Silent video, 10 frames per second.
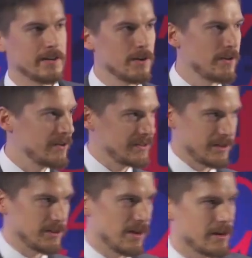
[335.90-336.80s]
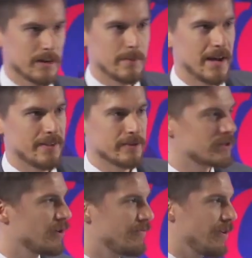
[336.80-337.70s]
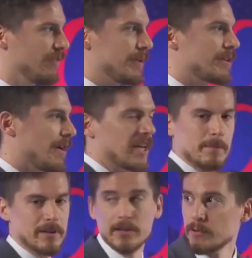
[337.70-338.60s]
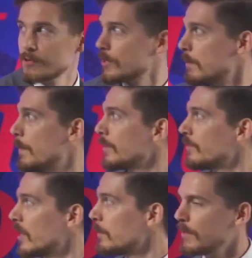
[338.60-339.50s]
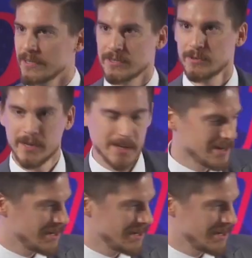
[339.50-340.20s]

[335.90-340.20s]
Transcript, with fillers: I know that this is a talk on math, and so far I've been talking about literature, and I'm about to talk about history.